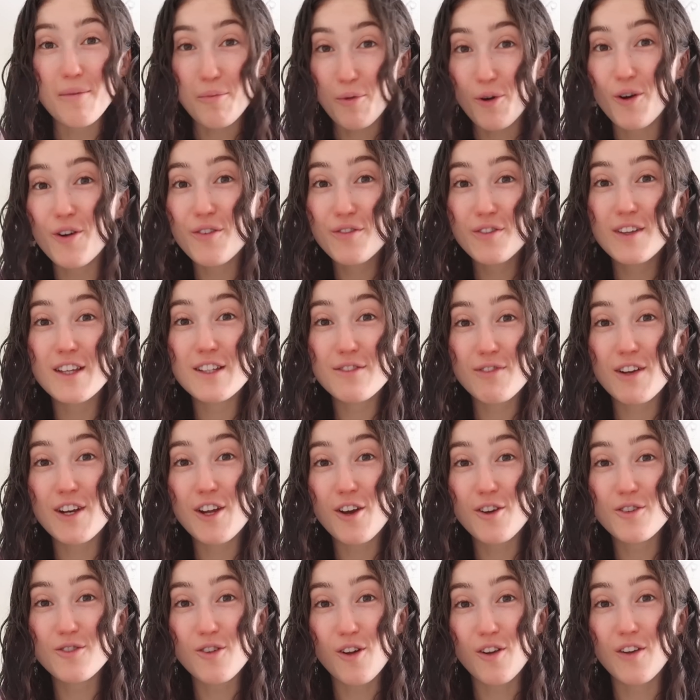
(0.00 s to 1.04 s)
more of these
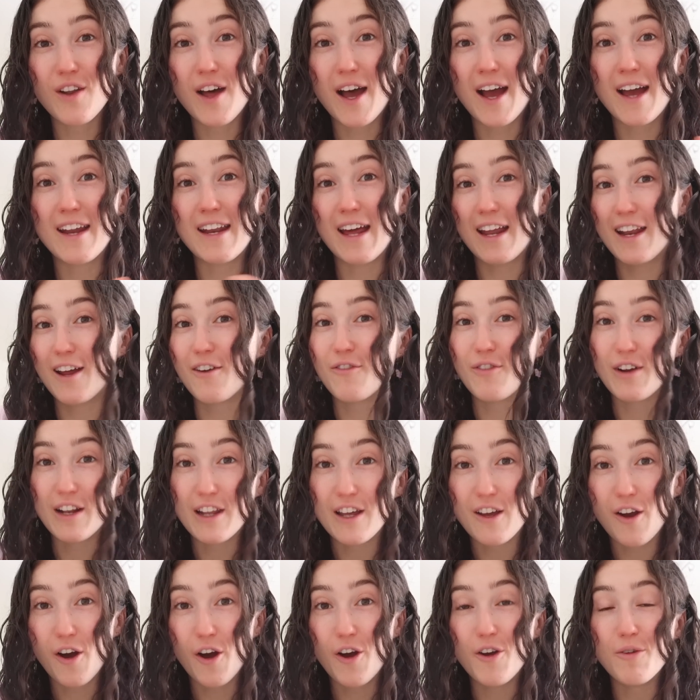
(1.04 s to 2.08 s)
videos online, and I
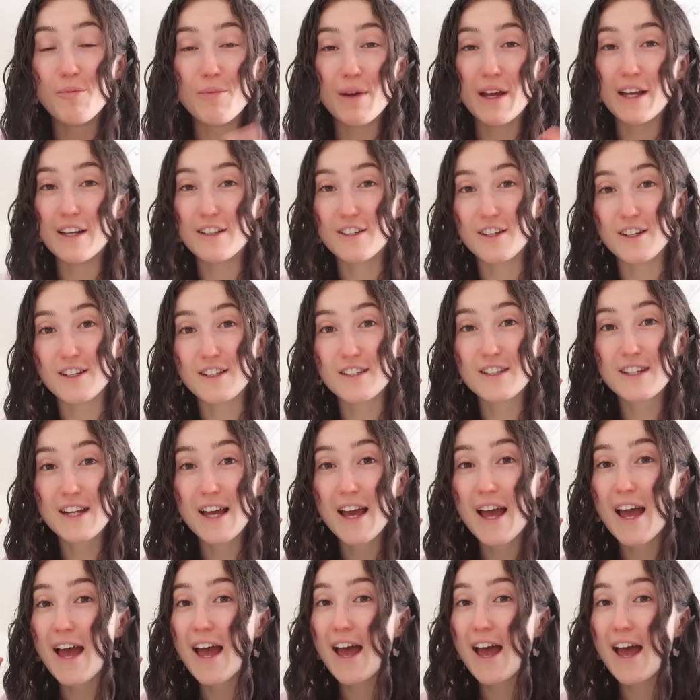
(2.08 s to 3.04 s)
really hope it just